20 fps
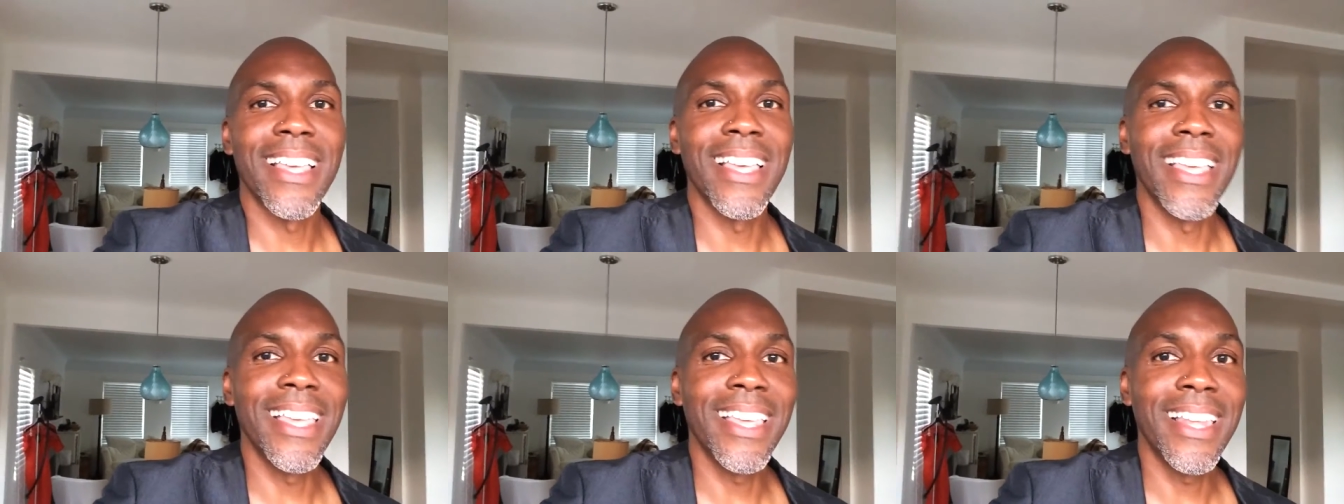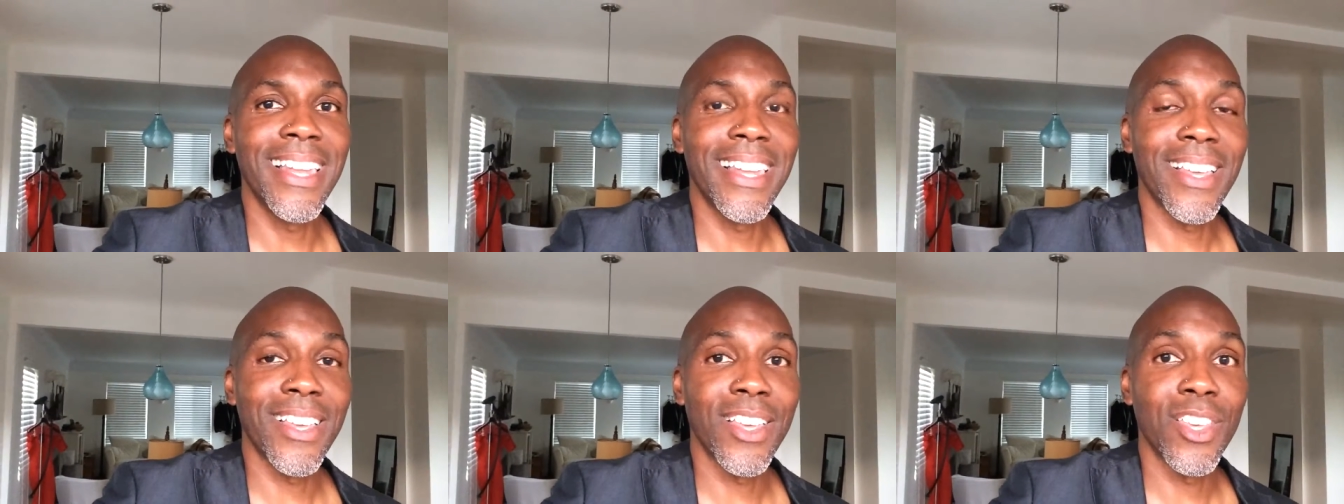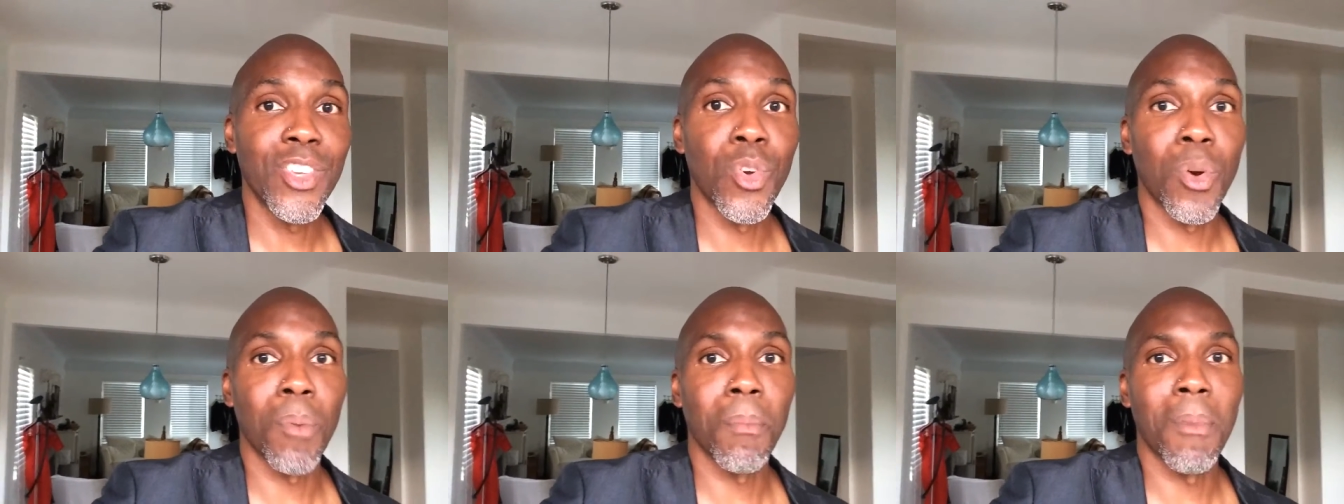in
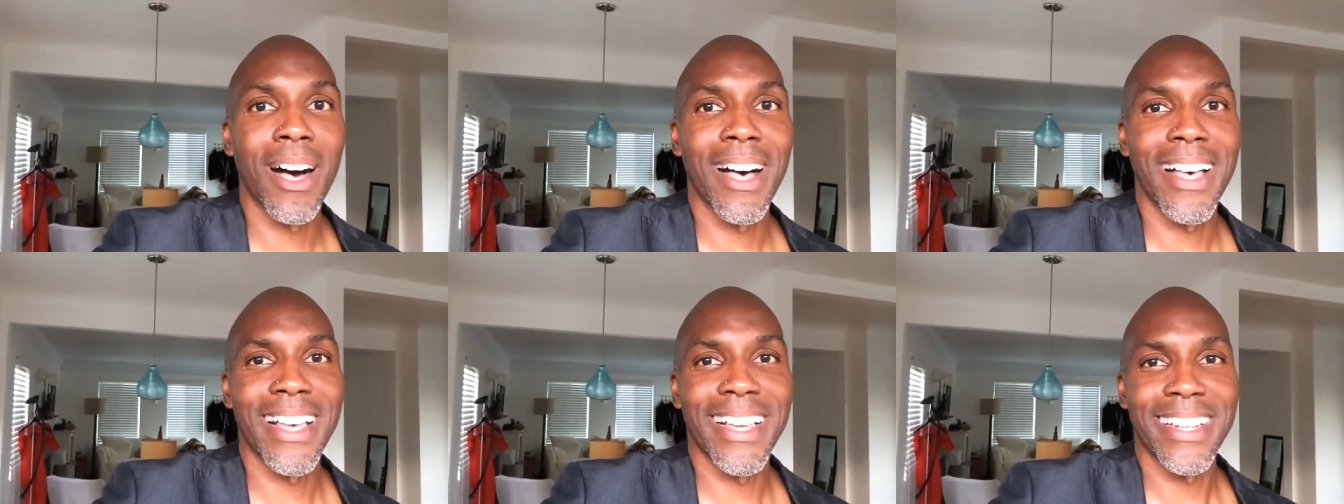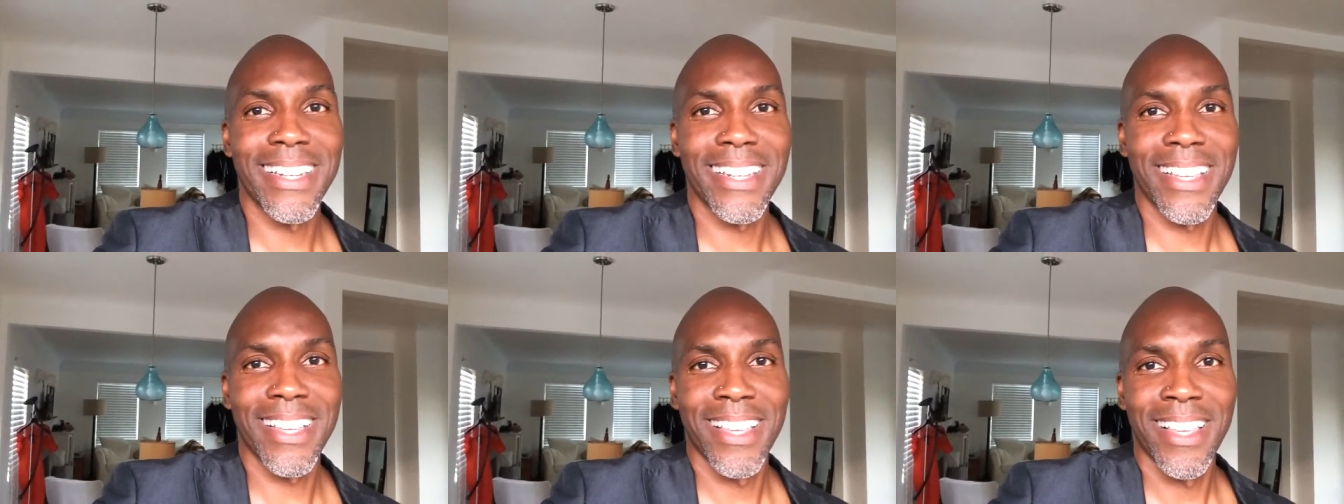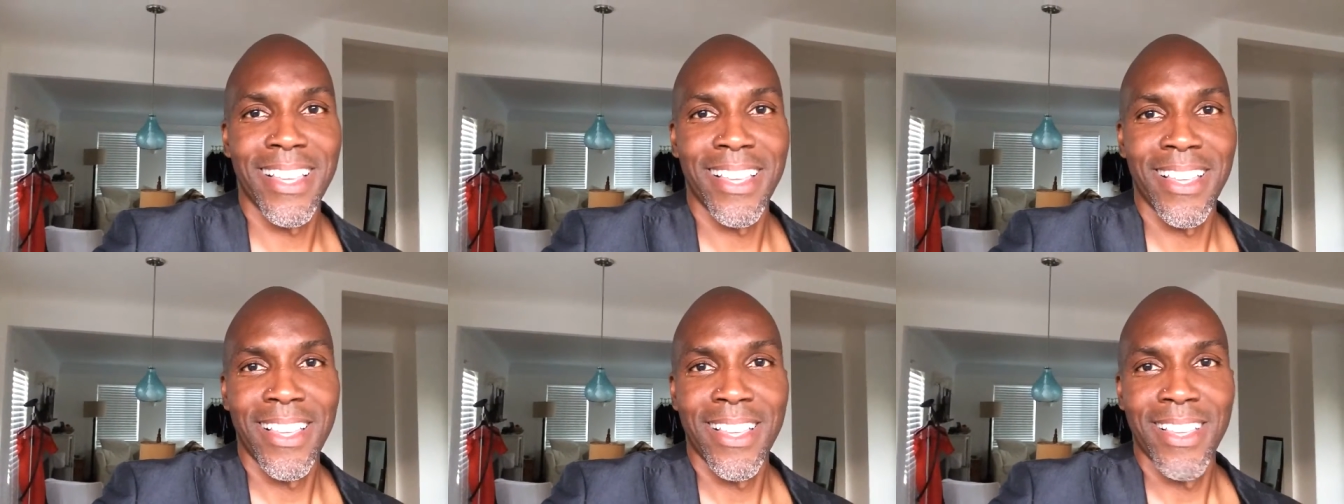your mind.
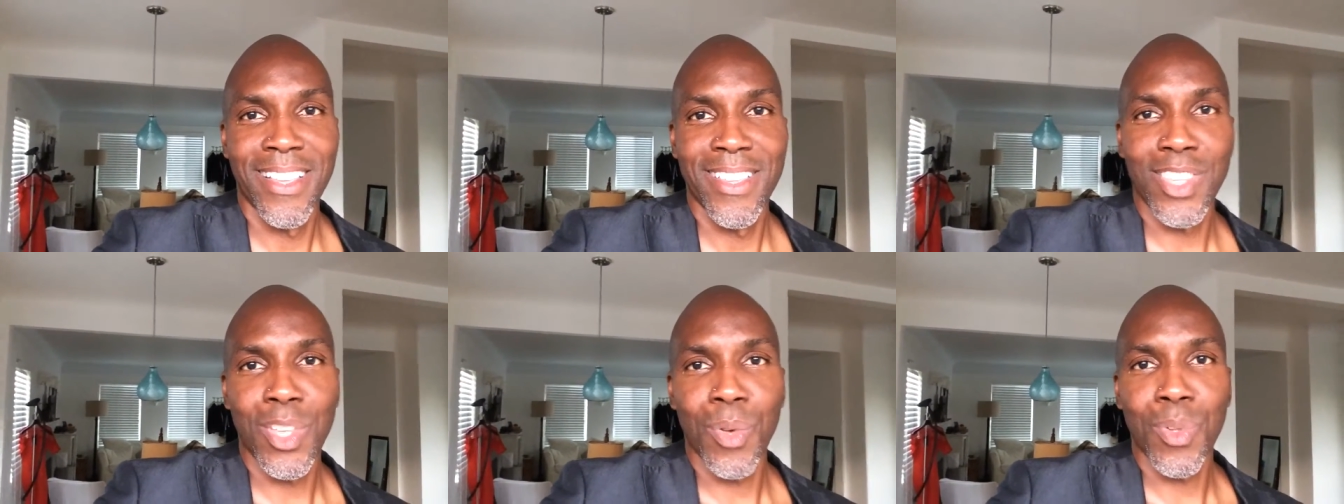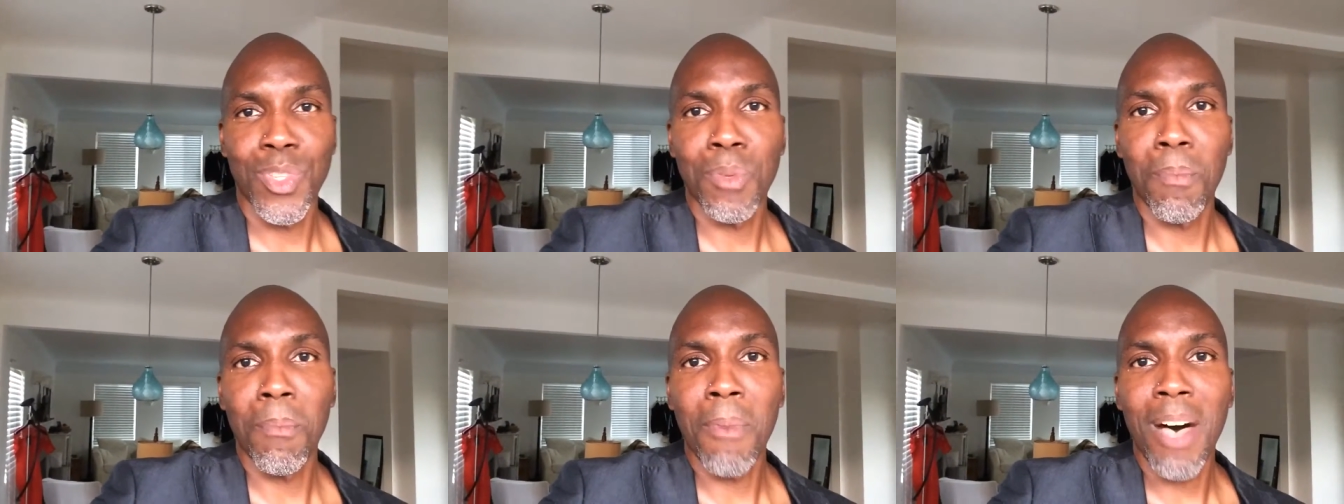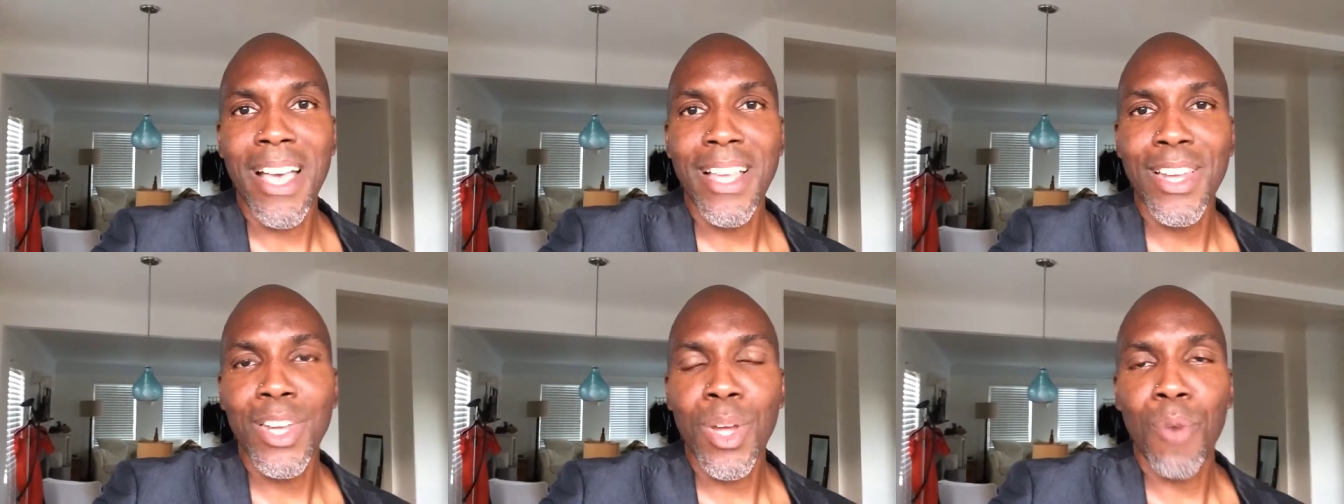So it's
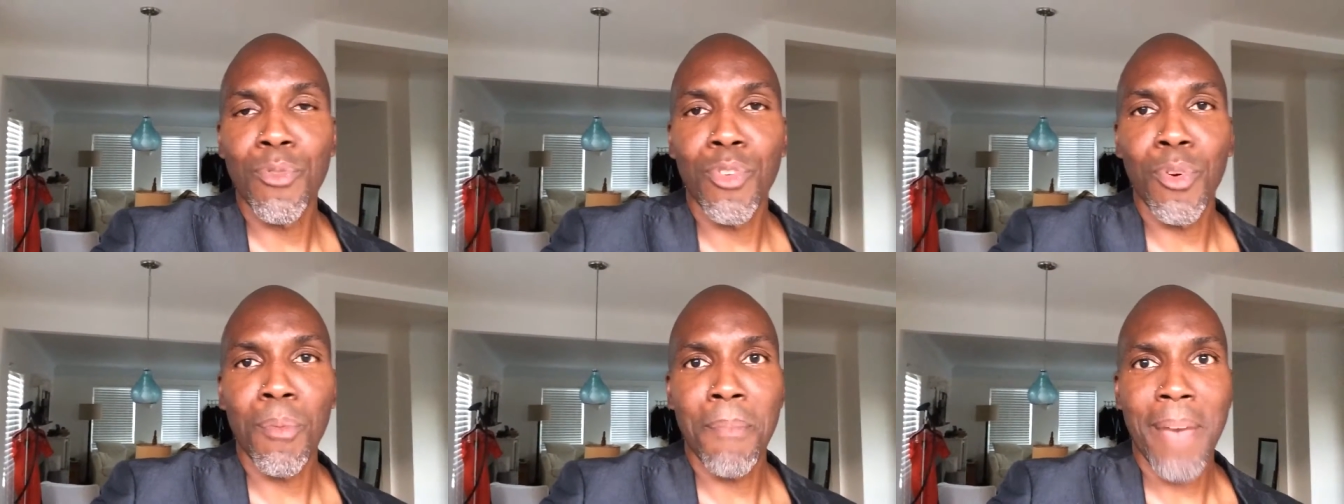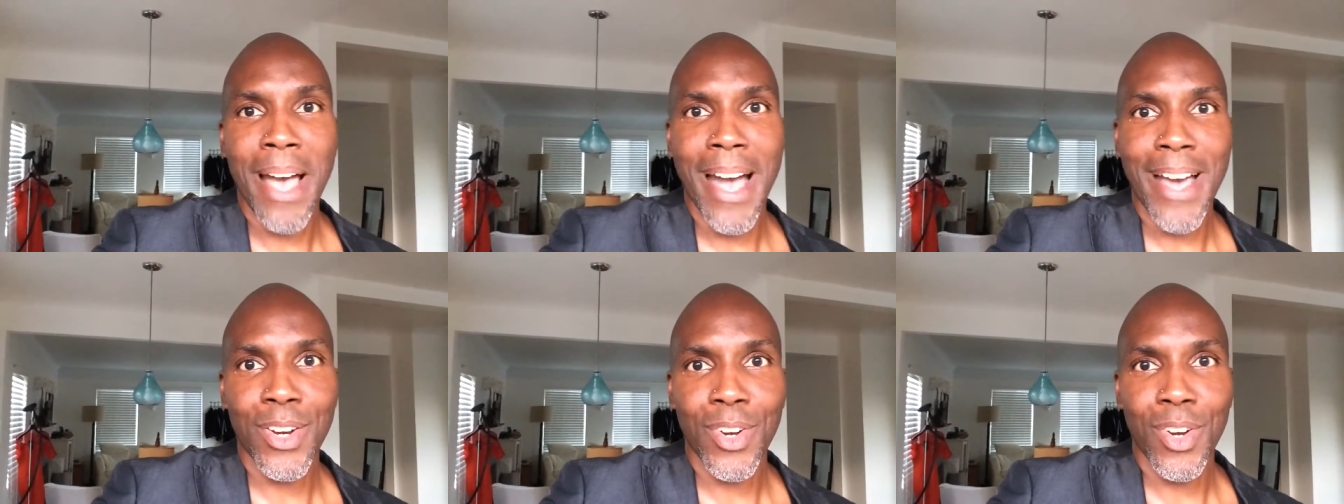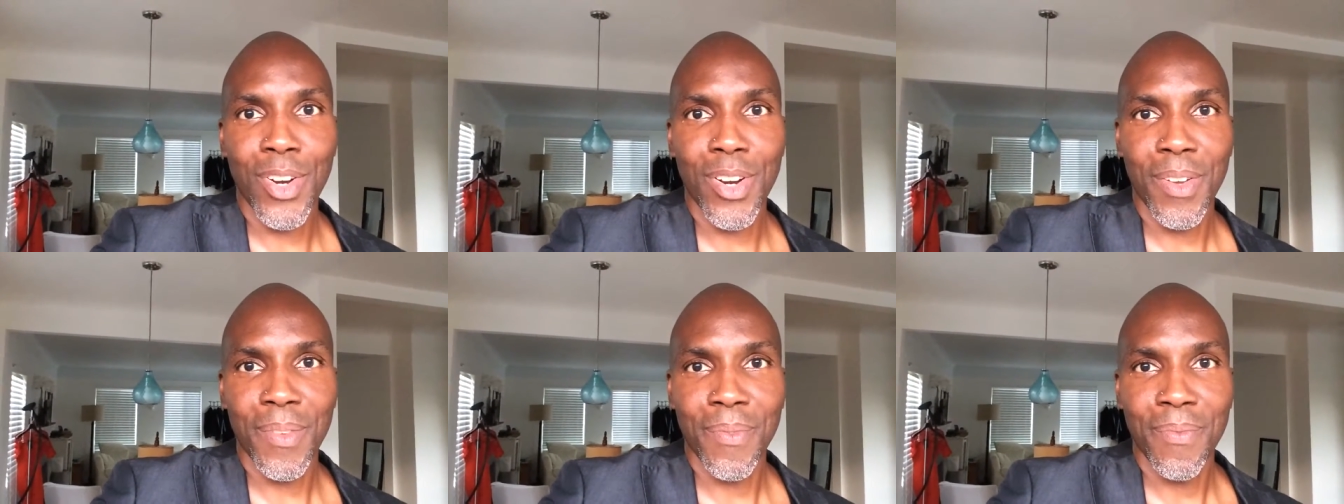mind over
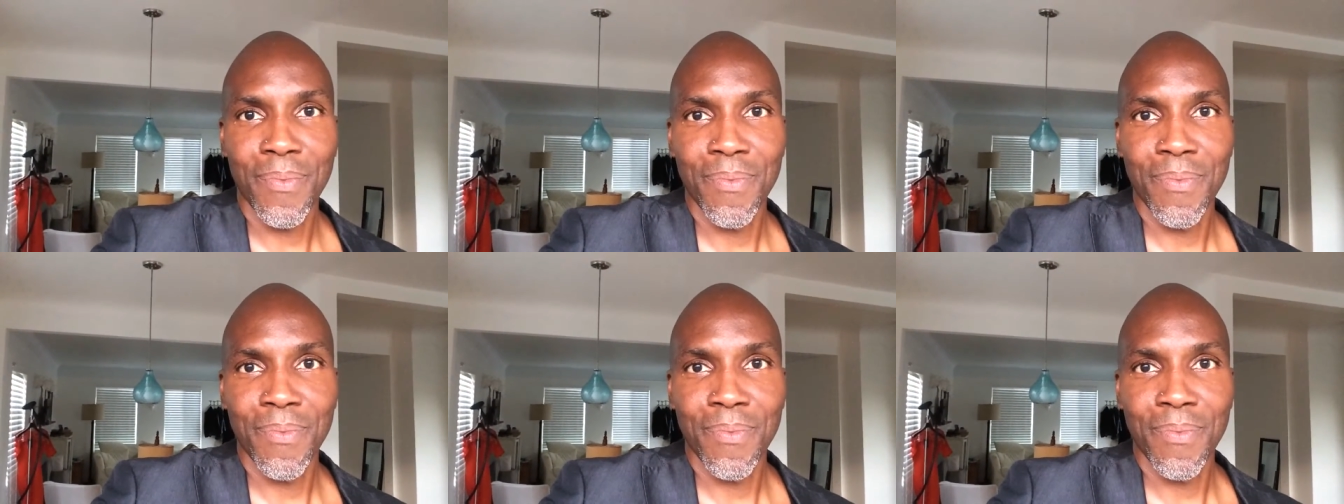matter,